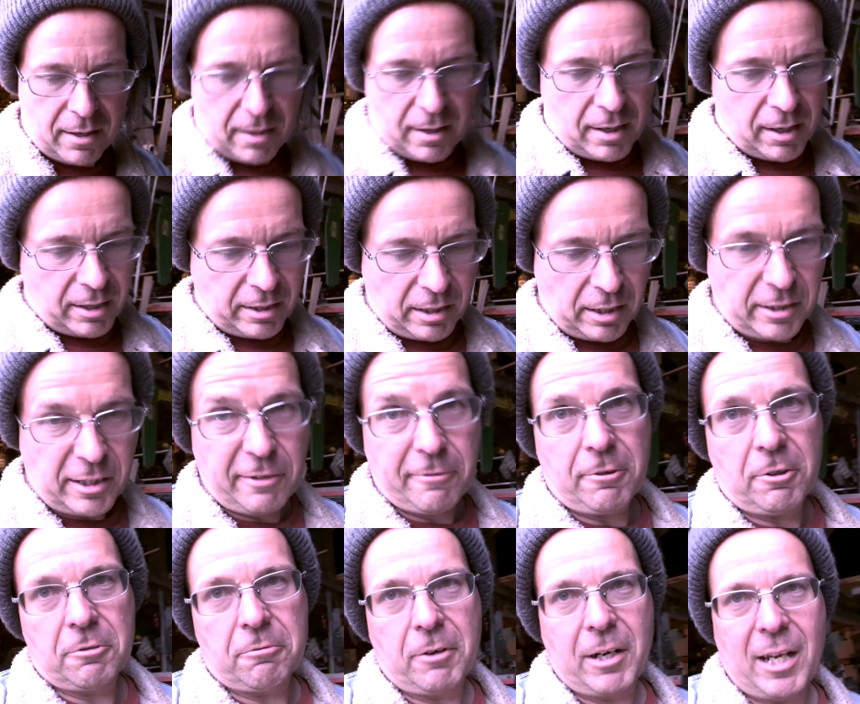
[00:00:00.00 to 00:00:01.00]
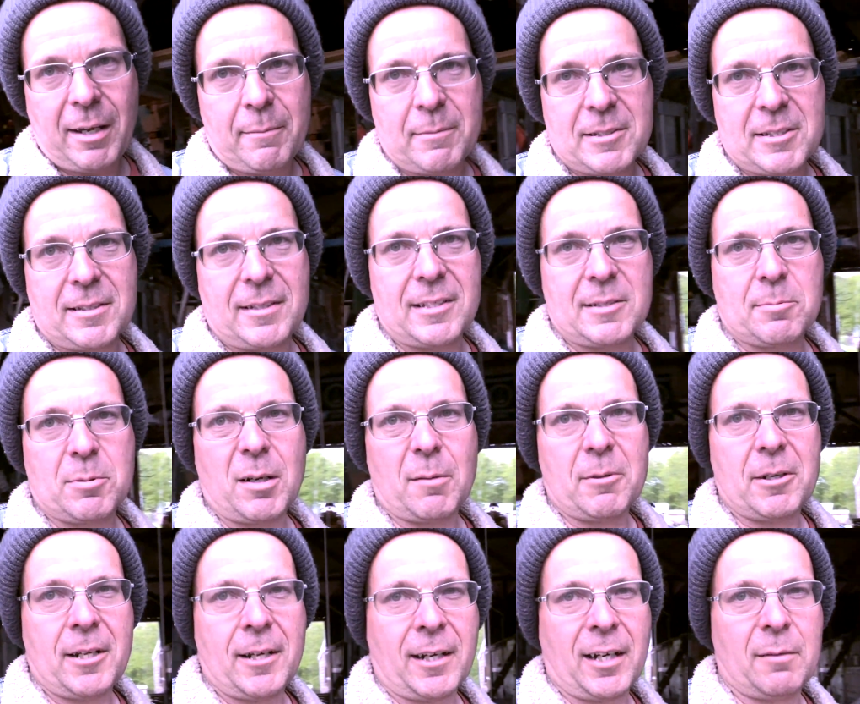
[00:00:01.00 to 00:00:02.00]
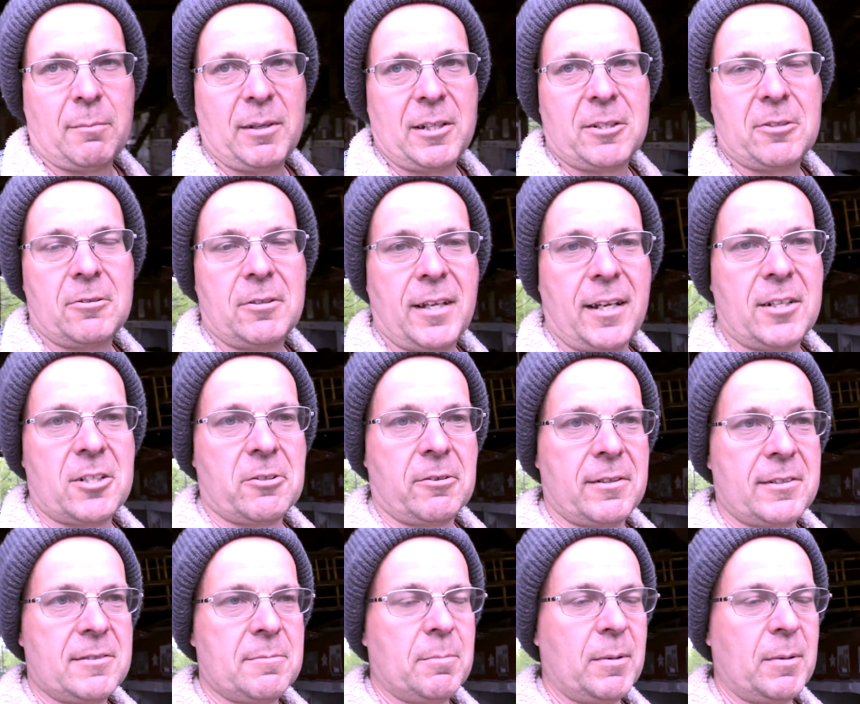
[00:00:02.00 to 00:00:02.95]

a year-old ram is probably not going to be too dangerous.